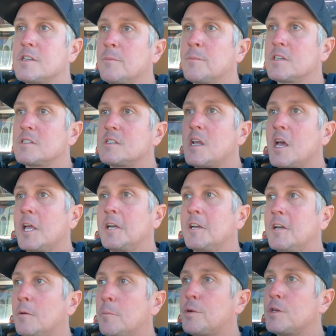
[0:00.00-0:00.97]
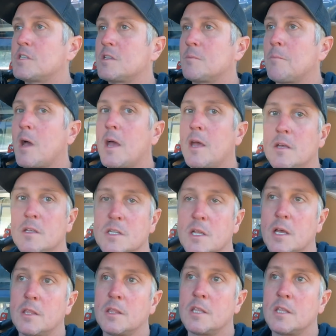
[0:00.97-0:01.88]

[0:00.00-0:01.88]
I'm excited to put some miles on